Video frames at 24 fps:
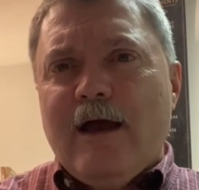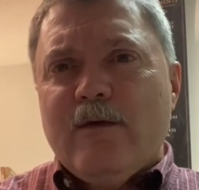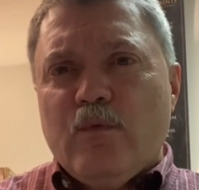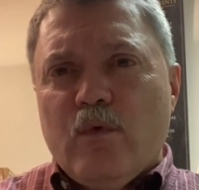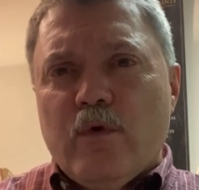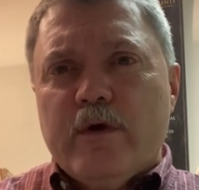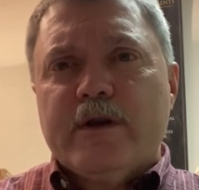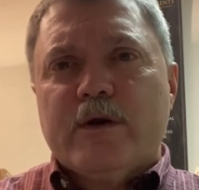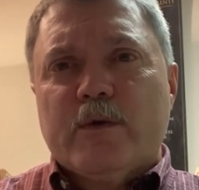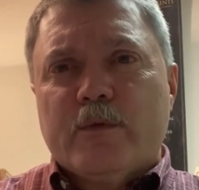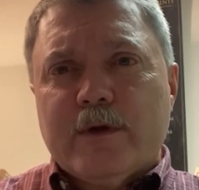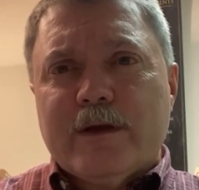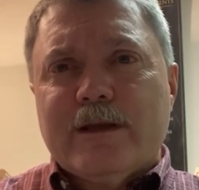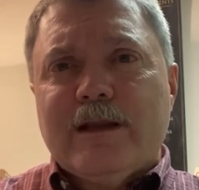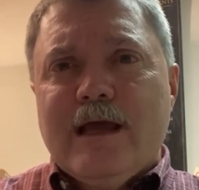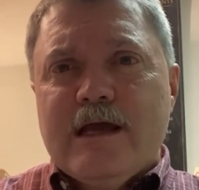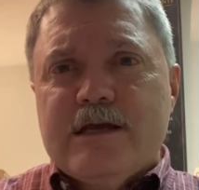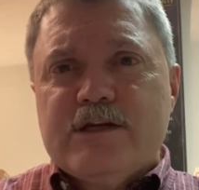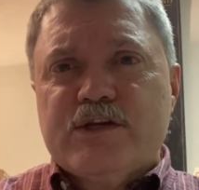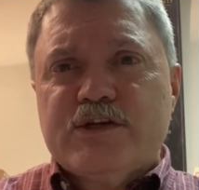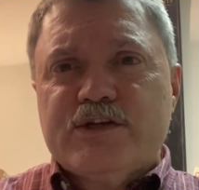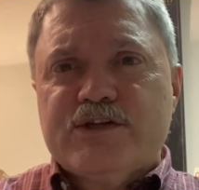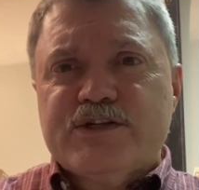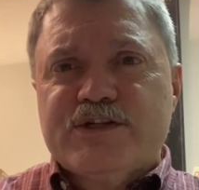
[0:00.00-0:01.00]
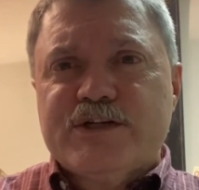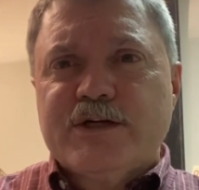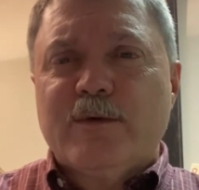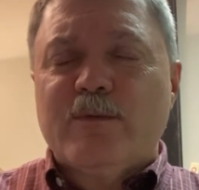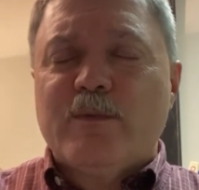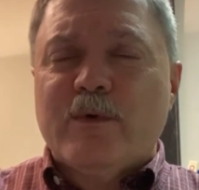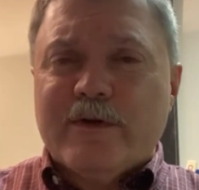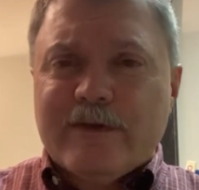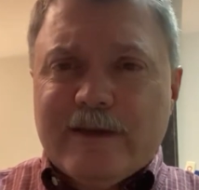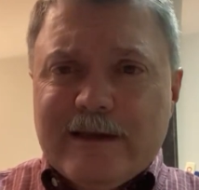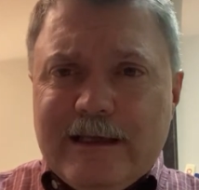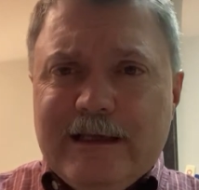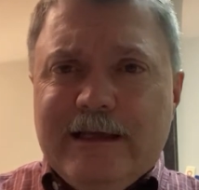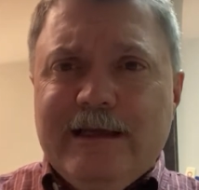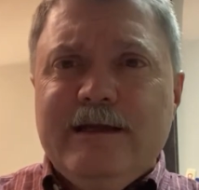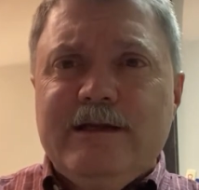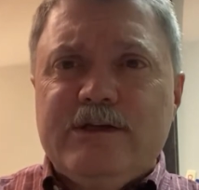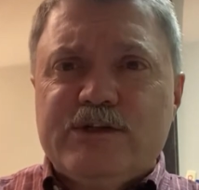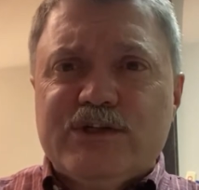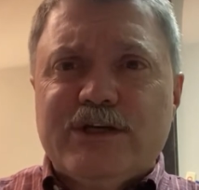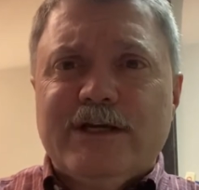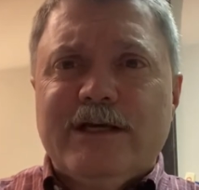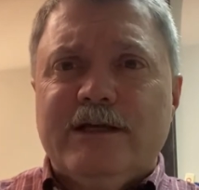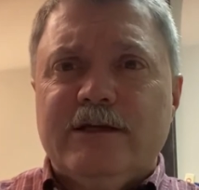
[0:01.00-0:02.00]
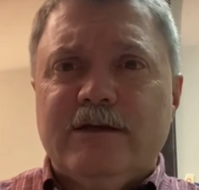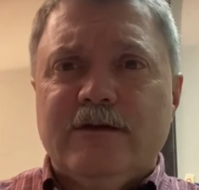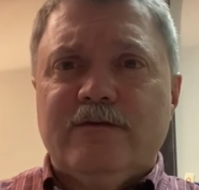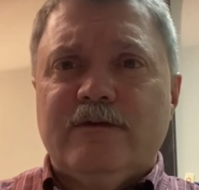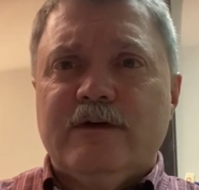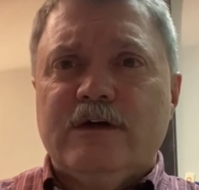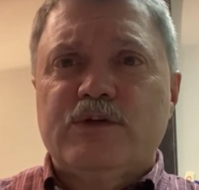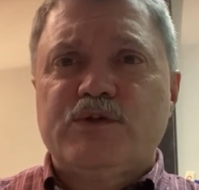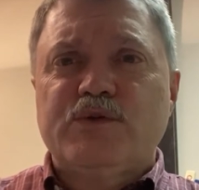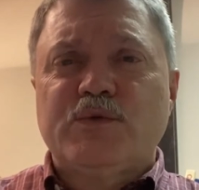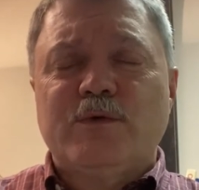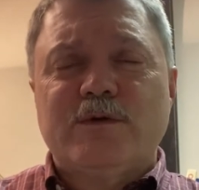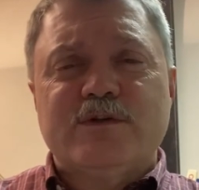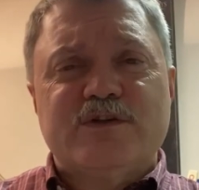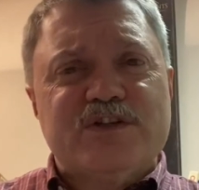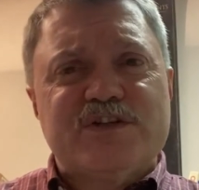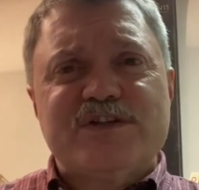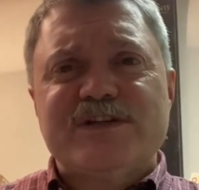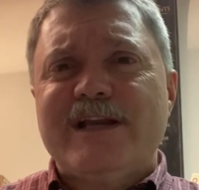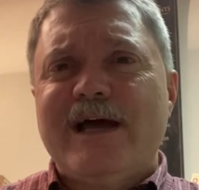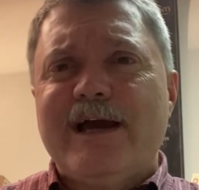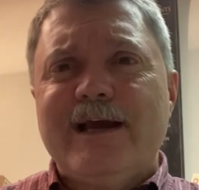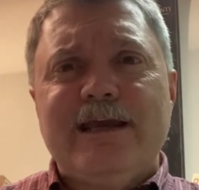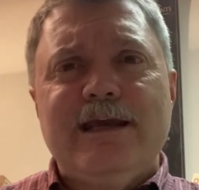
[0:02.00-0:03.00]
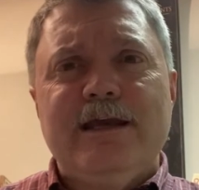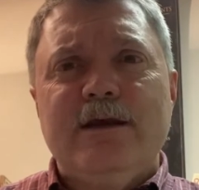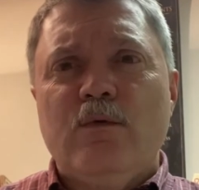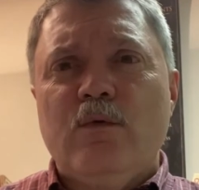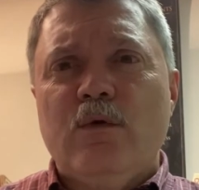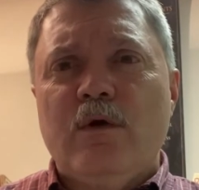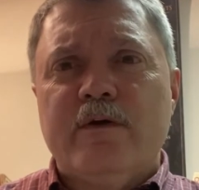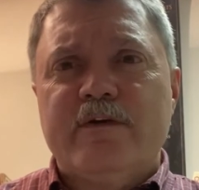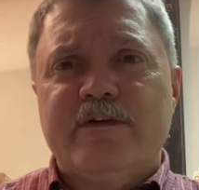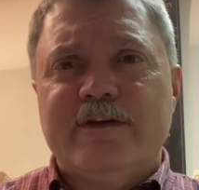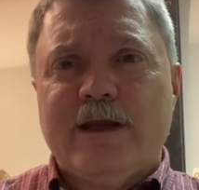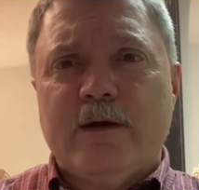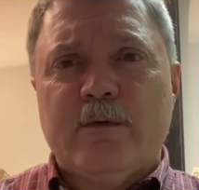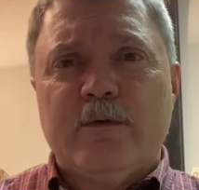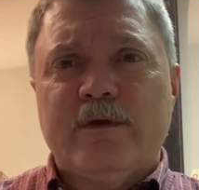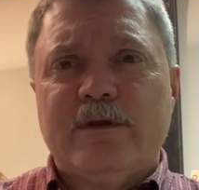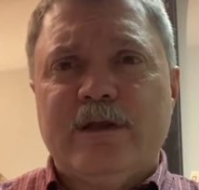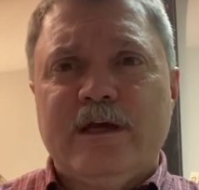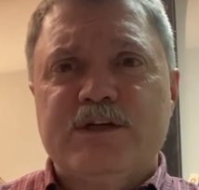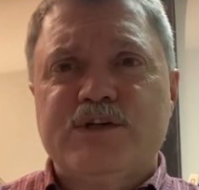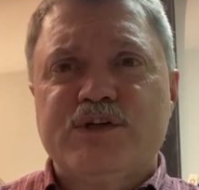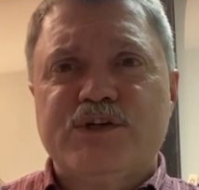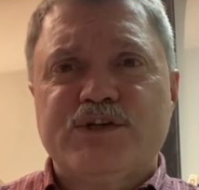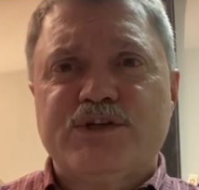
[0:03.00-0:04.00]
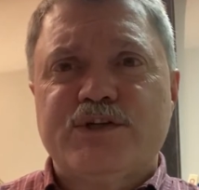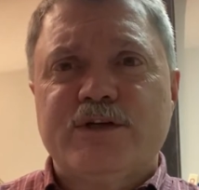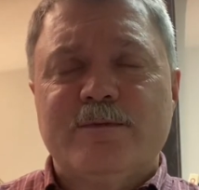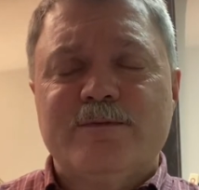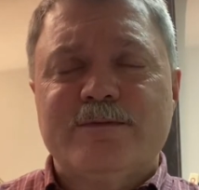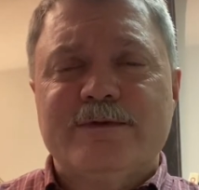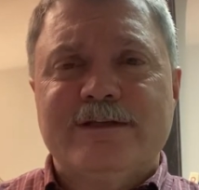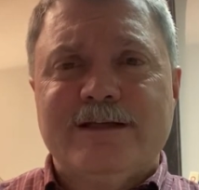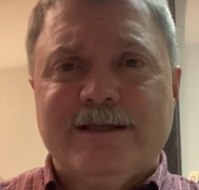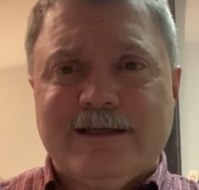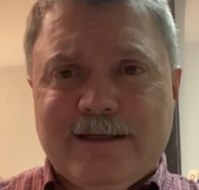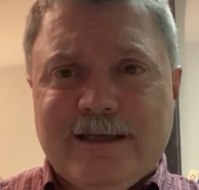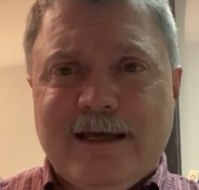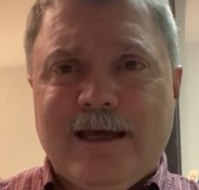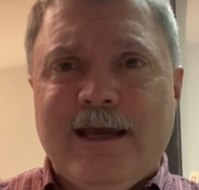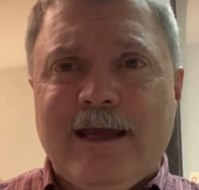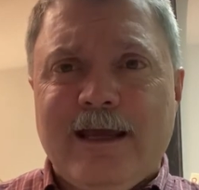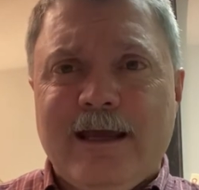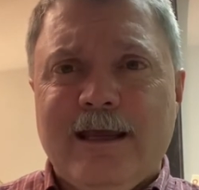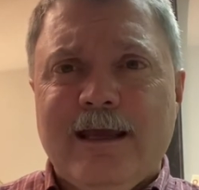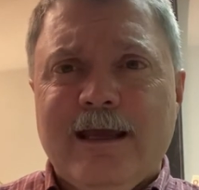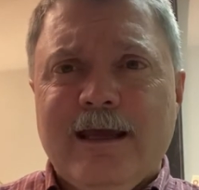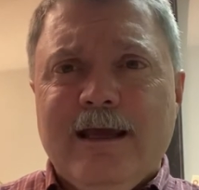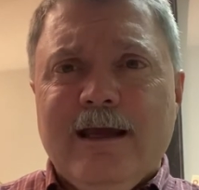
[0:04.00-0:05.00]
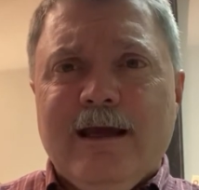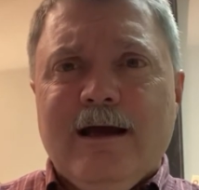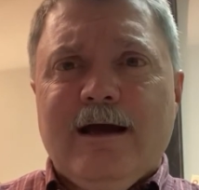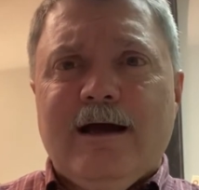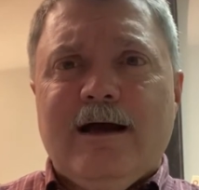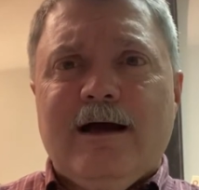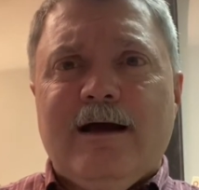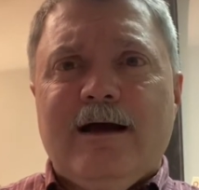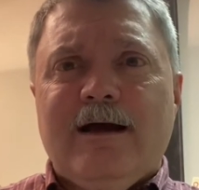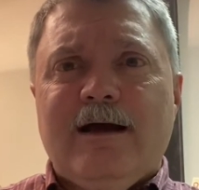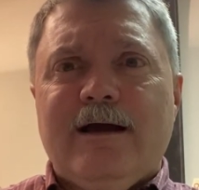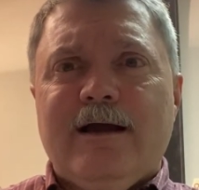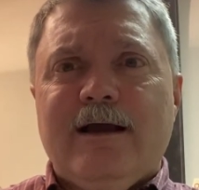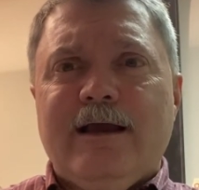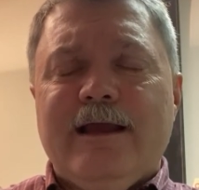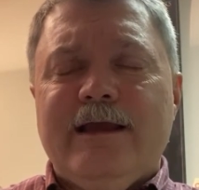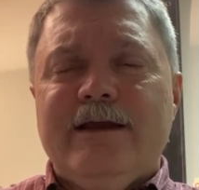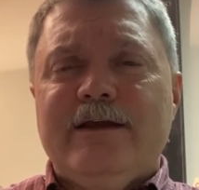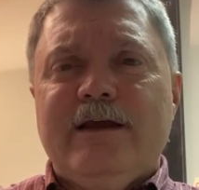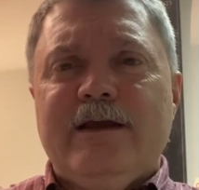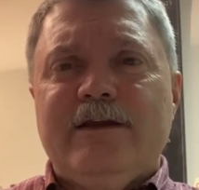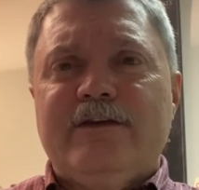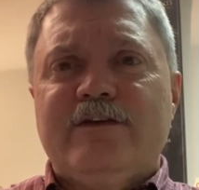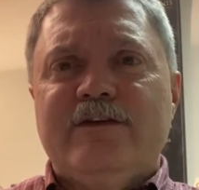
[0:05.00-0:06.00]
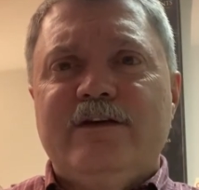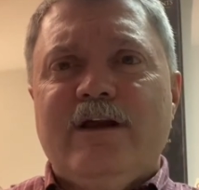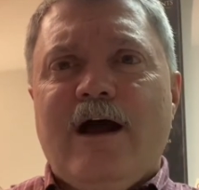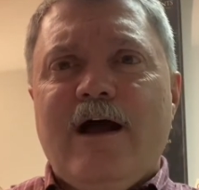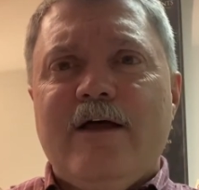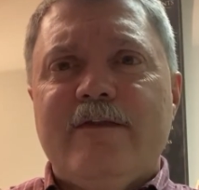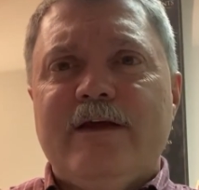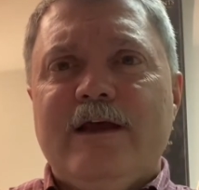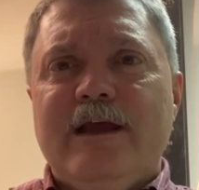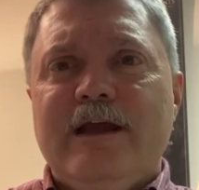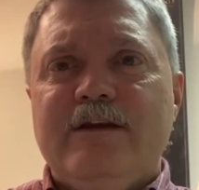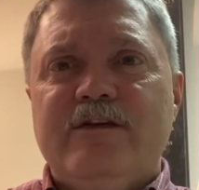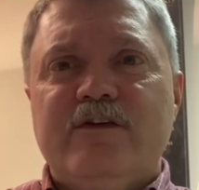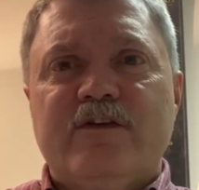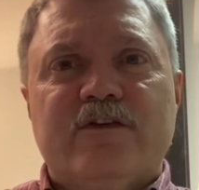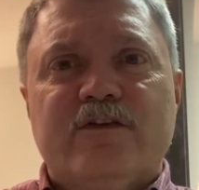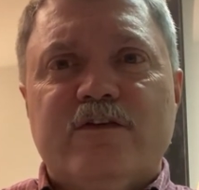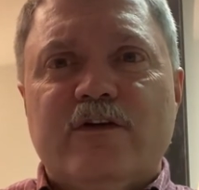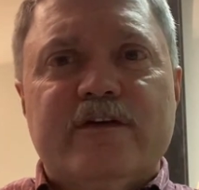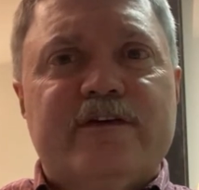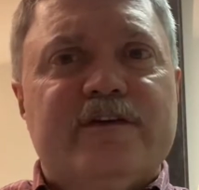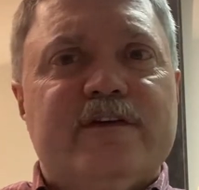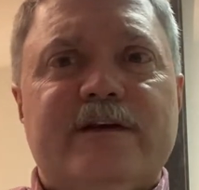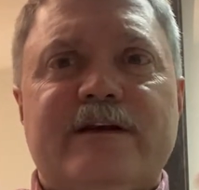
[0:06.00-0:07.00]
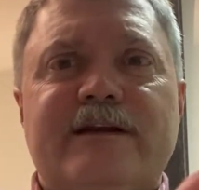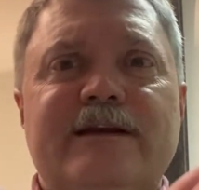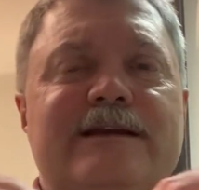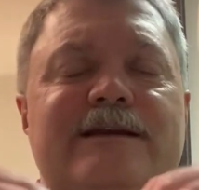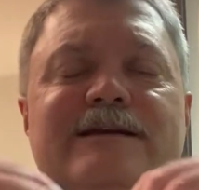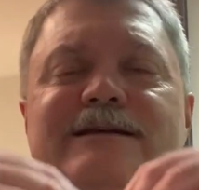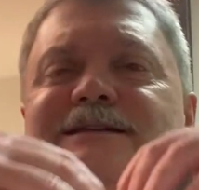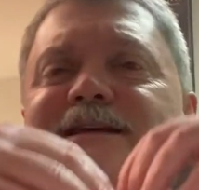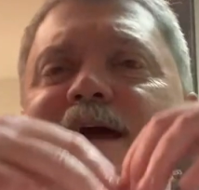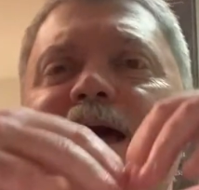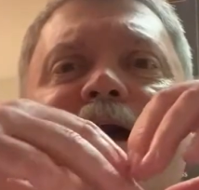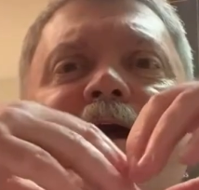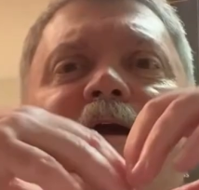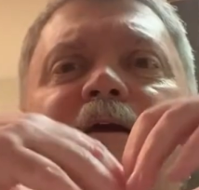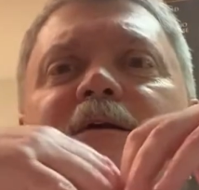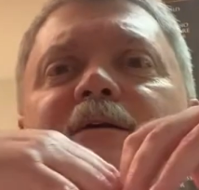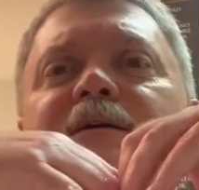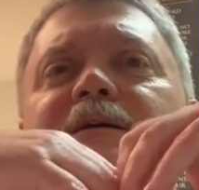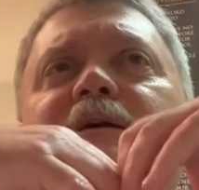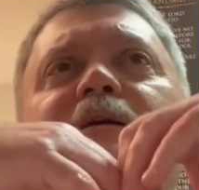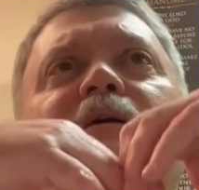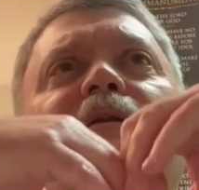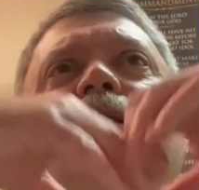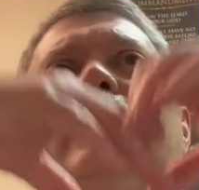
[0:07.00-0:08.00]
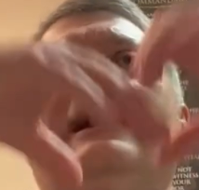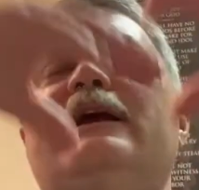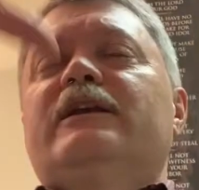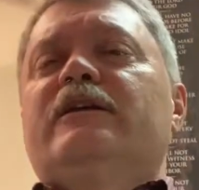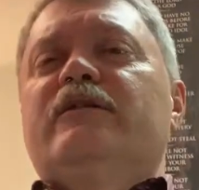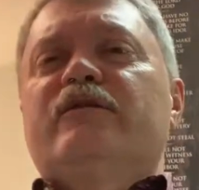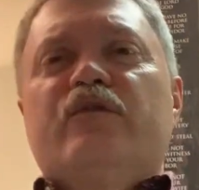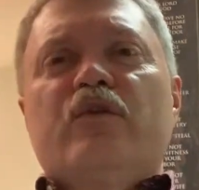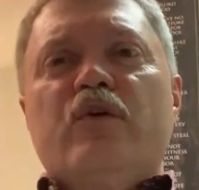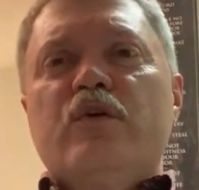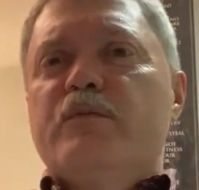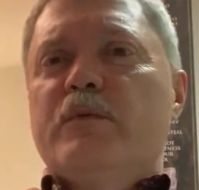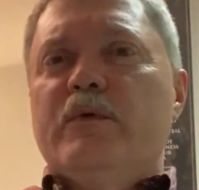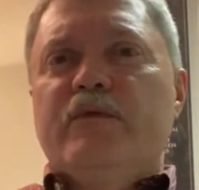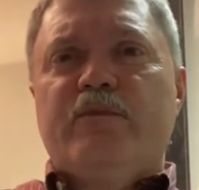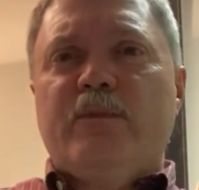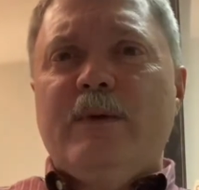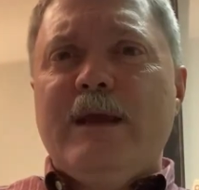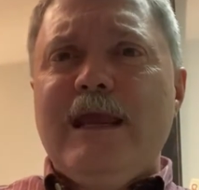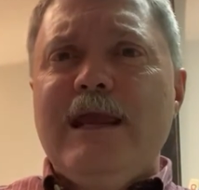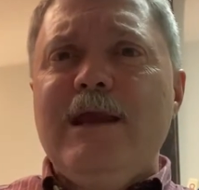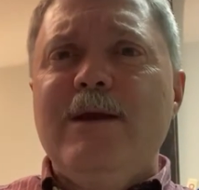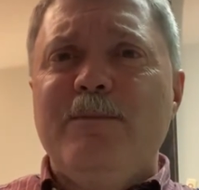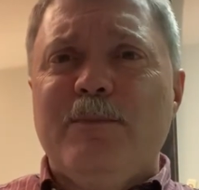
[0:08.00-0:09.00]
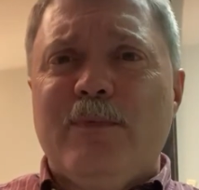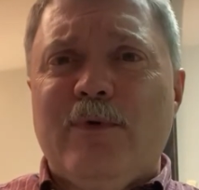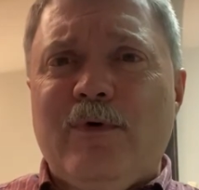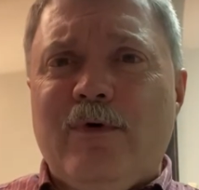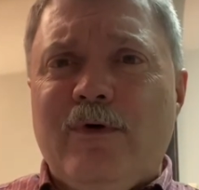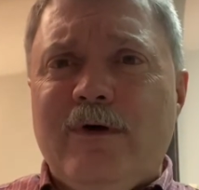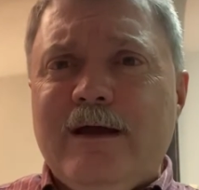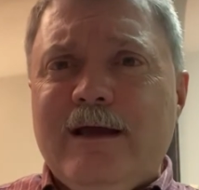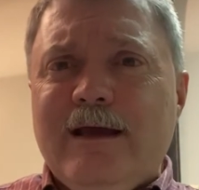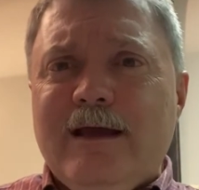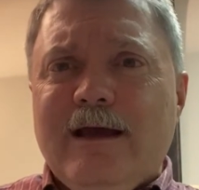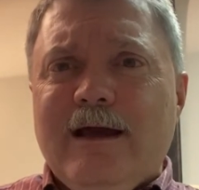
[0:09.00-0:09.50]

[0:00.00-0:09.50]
wanted a relationship with each individual, just like he wants that relationship today. It's not that he just looks at an entire collective group of people.